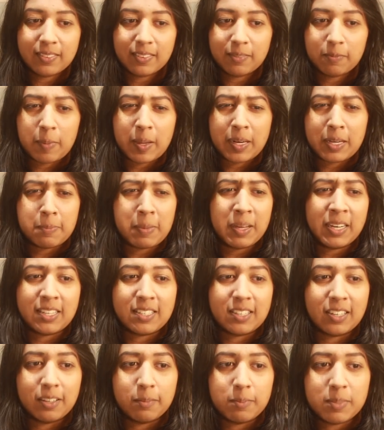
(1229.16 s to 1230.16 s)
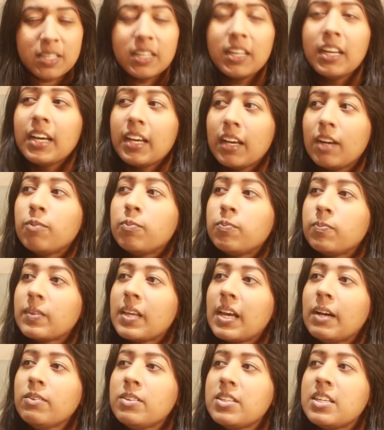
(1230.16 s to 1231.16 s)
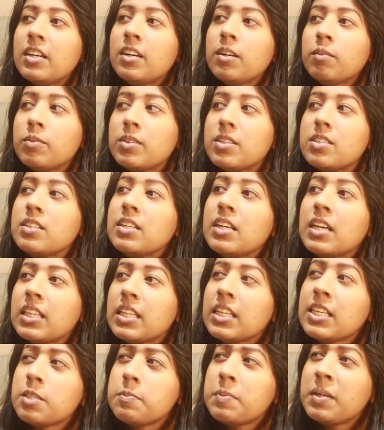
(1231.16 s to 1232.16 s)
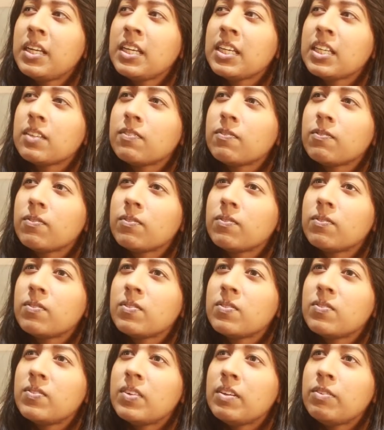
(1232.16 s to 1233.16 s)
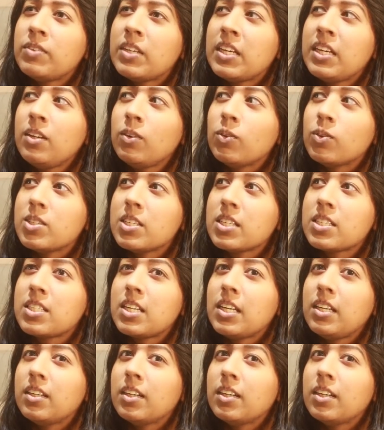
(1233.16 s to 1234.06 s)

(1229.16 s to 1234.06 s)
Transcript: many times. I've counted it up recently. I think it's been like 15 or 16